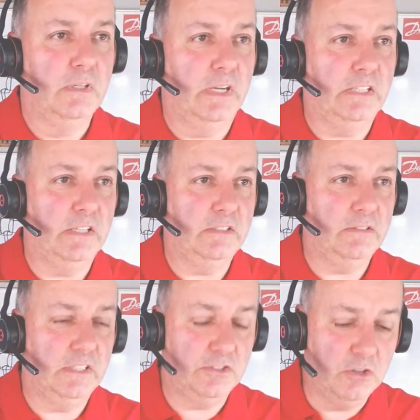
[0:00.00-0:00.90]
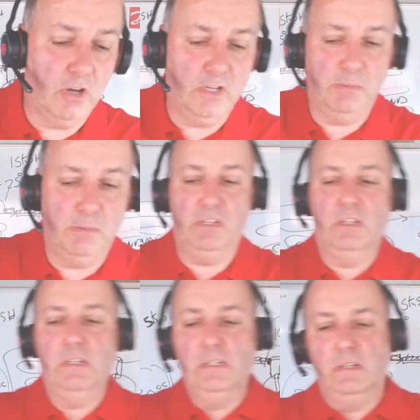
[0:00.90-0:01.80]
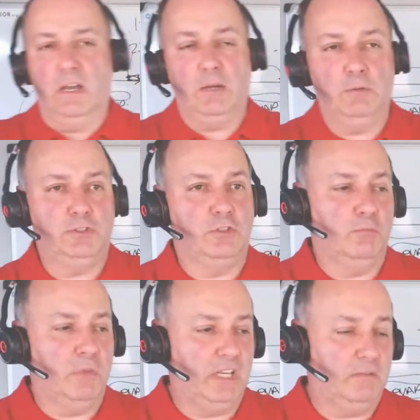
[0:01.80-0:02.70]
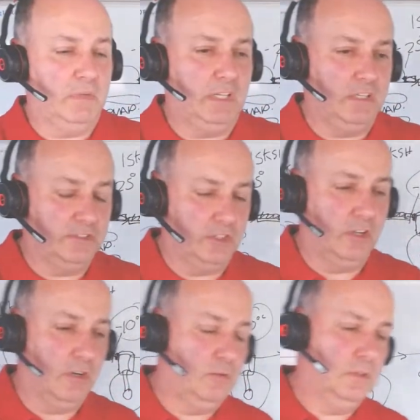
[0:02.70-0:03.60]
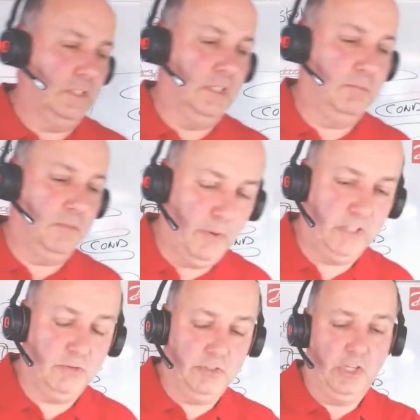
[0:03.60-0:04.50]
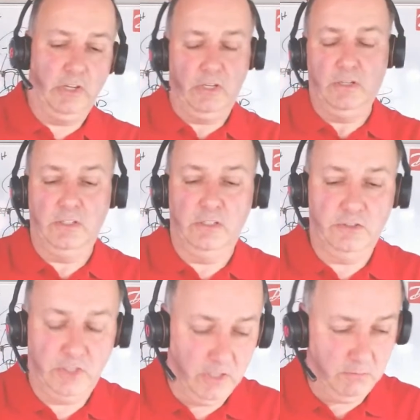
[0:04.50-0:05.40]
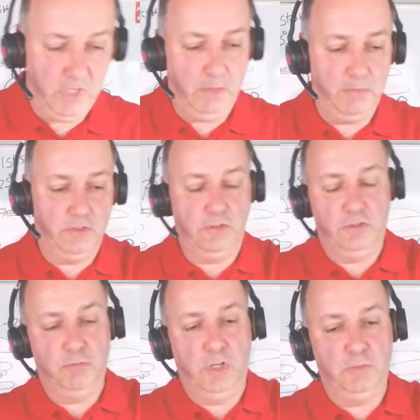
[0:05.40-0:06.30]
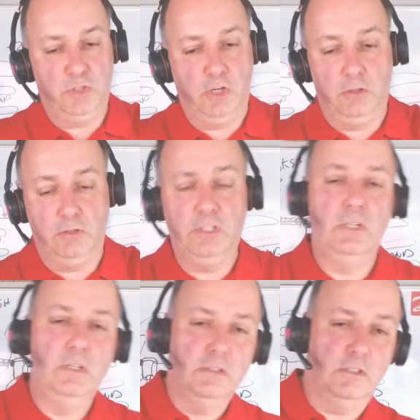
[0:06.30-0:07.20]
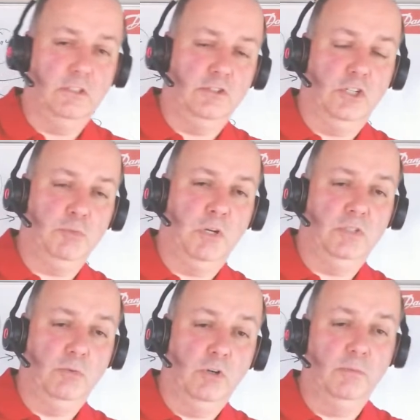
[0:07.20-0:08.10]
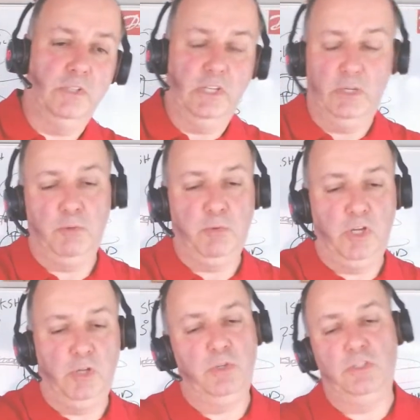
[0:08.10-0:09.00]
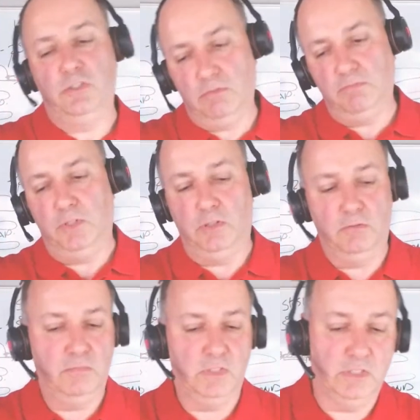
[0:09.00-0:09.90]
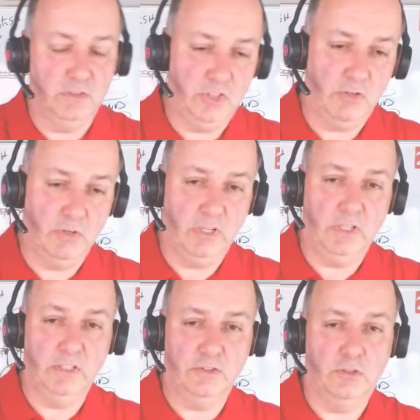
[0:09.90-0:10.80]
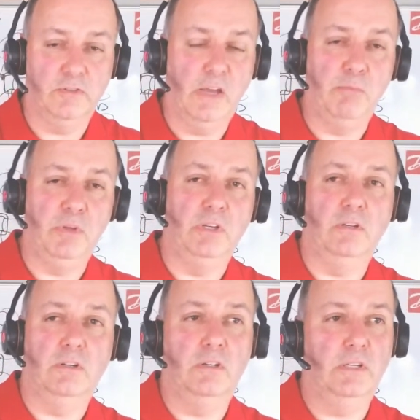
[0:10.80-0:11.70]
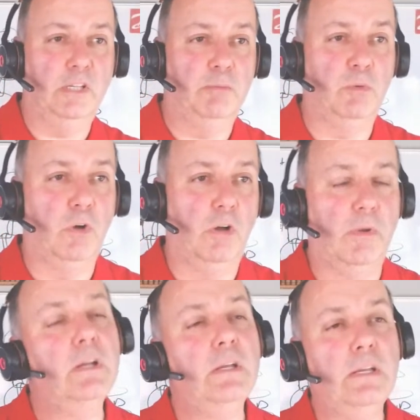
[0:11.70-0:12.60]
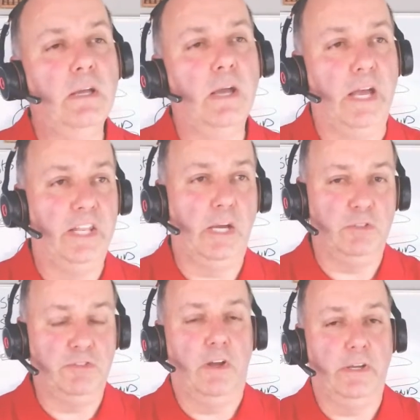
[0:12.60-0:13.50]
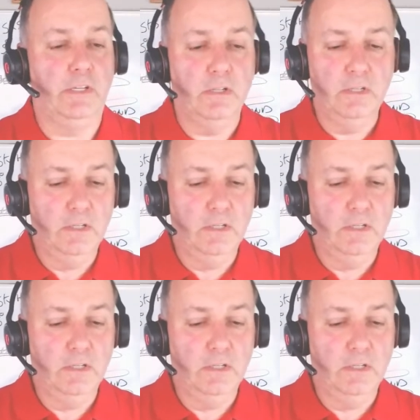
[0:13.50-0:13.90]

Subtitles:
It's not. I mean, I was taught many years ago. You went to a site and you'd say, "Yeah, the suction pipe's cold, the discharge pipe's warm, and the liquid pipe is, generally sort of ambient or a little bit warmer," and that was fine.